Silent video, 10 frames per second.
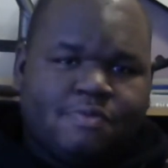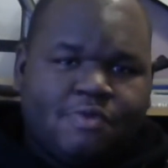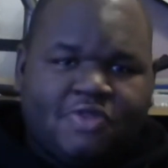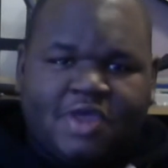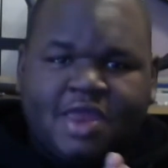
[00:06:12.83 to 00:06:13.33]

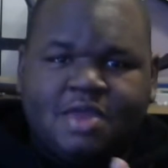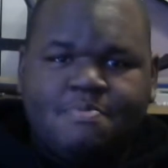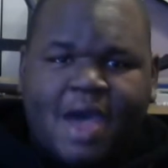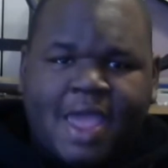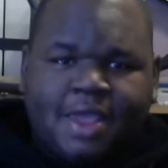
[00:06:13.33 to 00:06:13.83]
With any
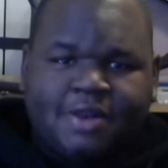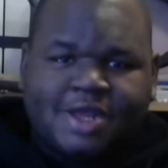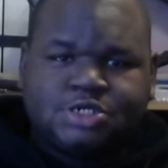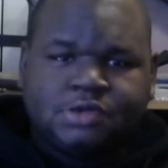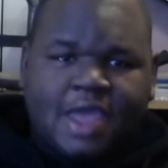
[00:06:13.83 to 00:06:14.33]
bike
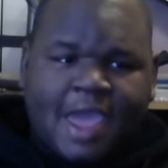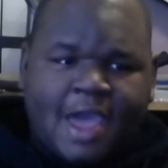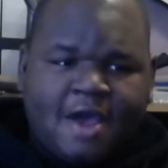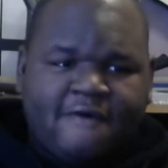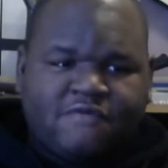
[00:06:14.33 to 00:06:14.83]
that you
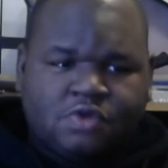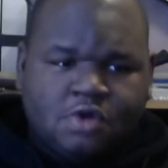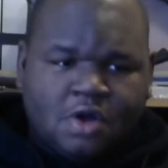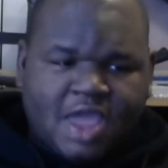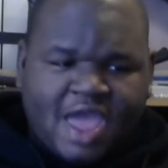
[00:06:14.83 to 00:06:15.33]
have, you're
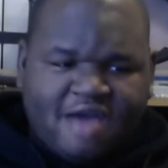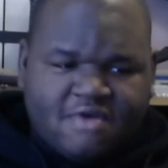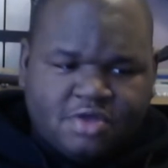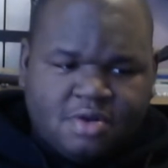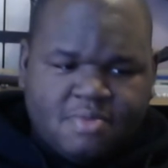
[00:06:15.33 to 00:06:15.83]
going to have a
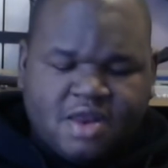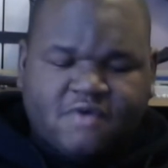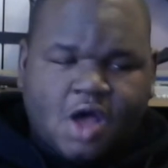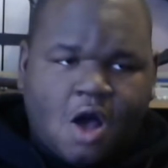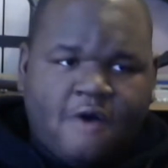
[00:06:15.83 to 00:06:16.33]
little bit of
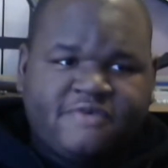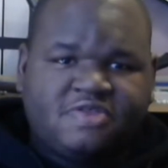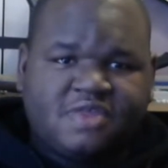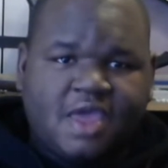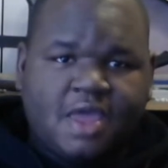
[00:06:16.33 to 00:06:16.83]
an
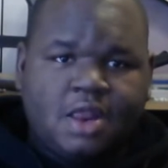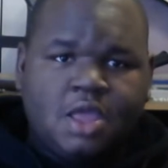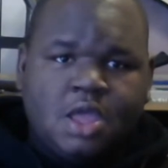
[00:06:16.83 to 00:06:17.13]
offset.